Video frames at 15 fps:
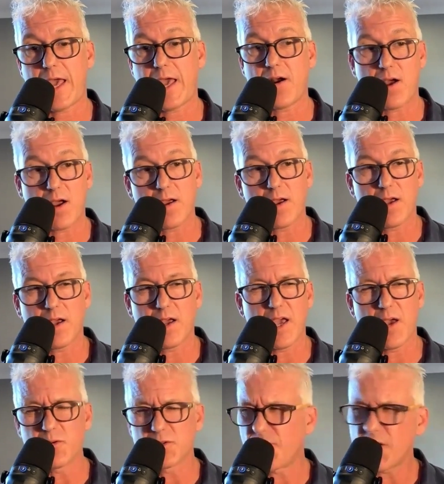And
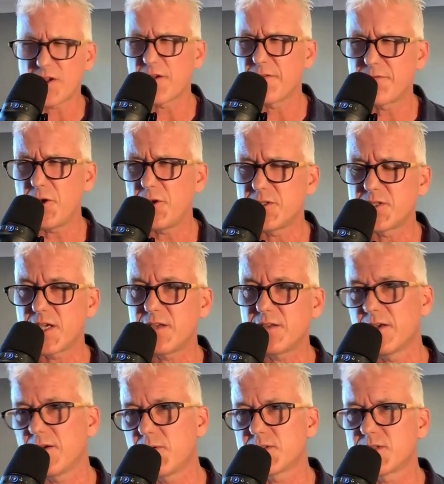it was very confusing.
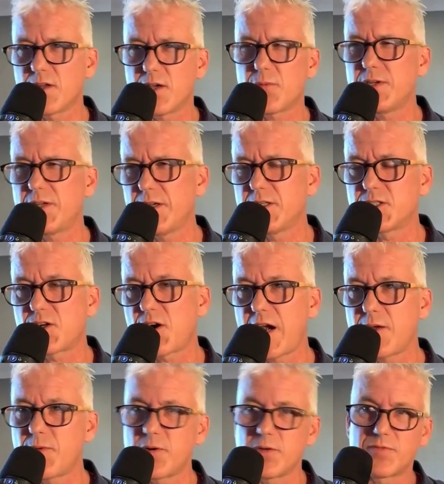It wasn't like we did in
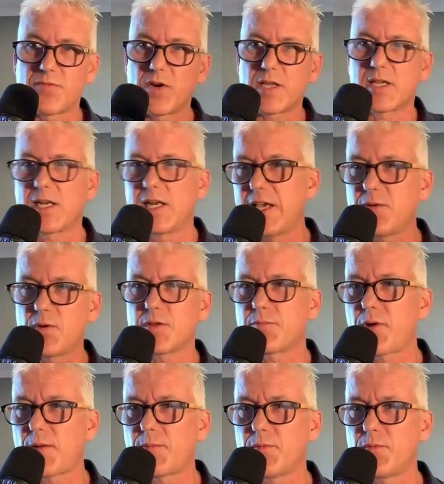training where it was very clear what the
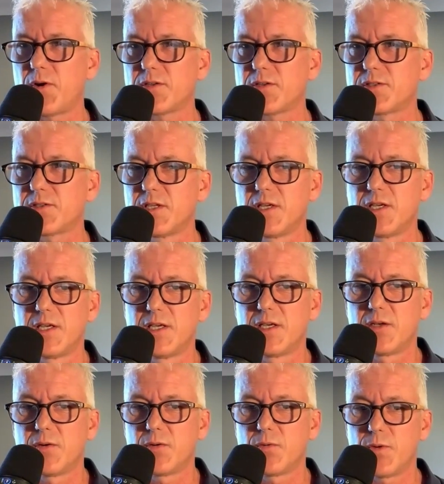problem was.
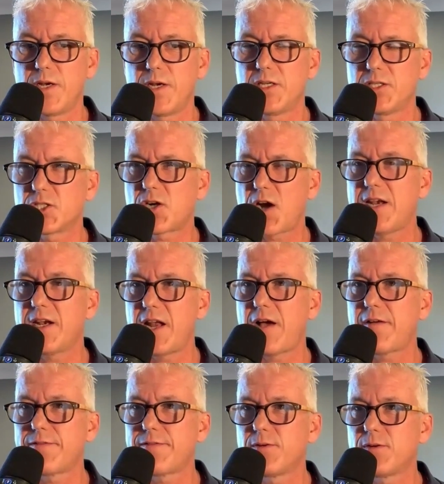we didn't train
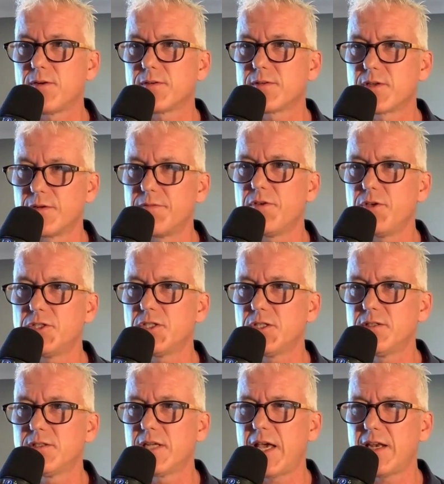enough for
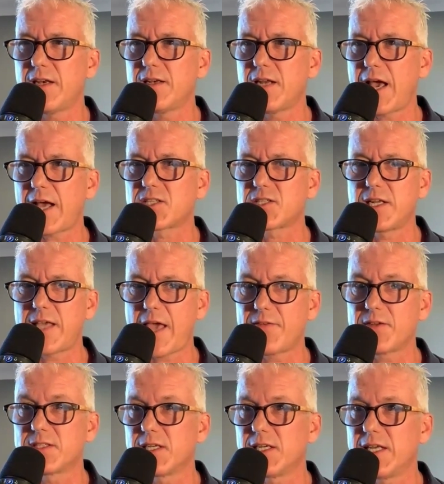confusion and actually
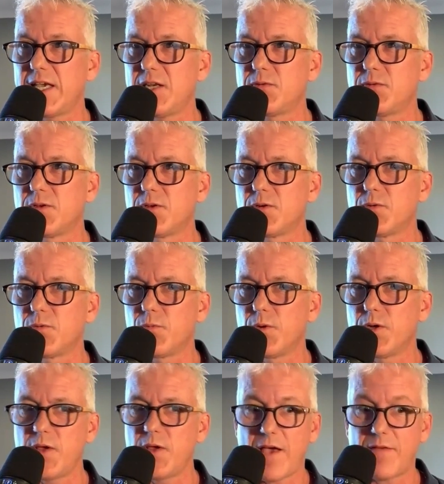having to lead
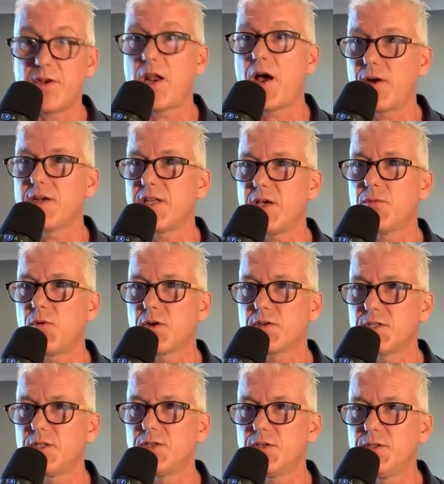when you have no idea
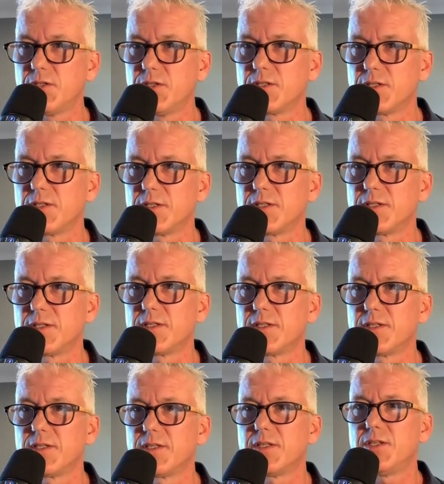what to do.
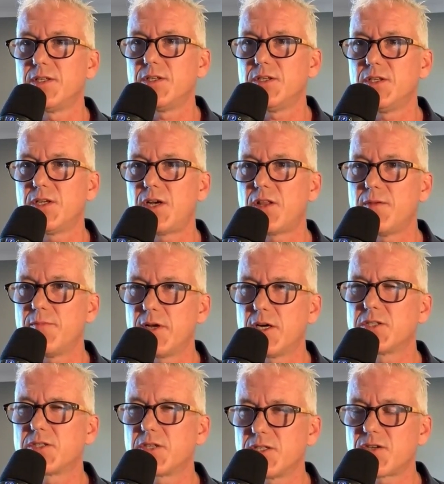You know, in the
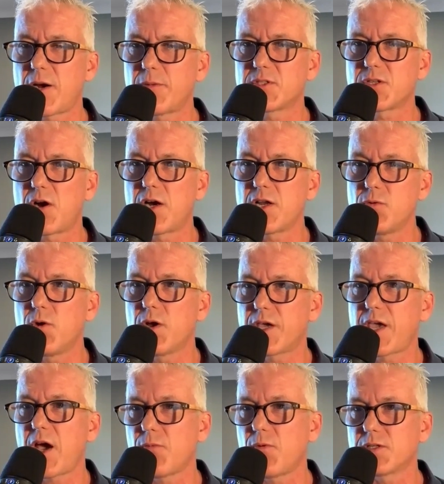military training was kind of, you work
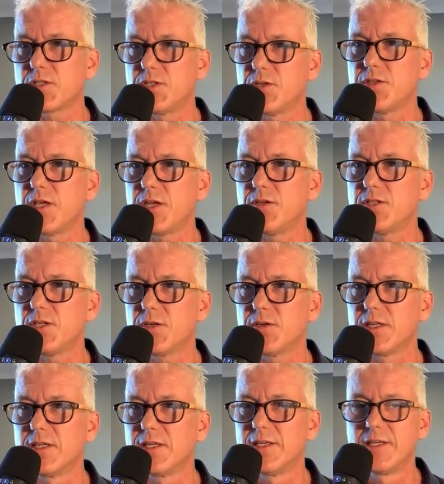out what to do, then you do it.